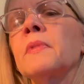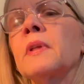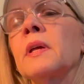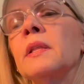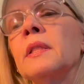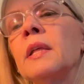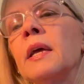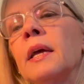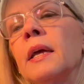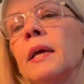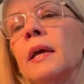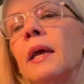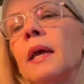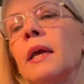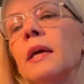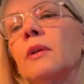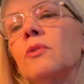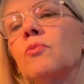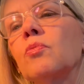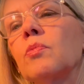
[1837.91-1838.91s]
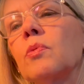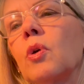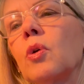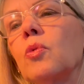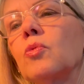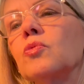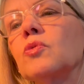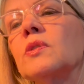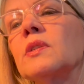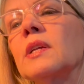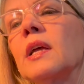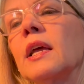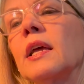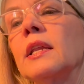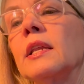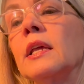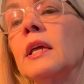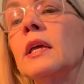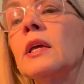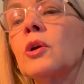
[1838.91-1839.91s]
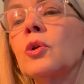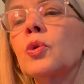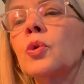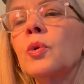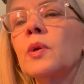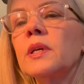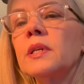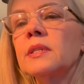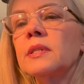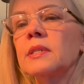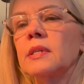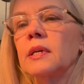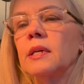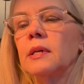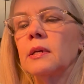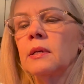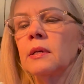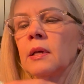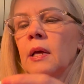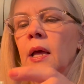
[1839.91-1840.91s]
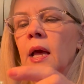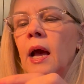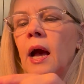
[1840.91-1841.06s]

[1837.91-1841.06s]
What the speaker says: the 8 rows and increasing,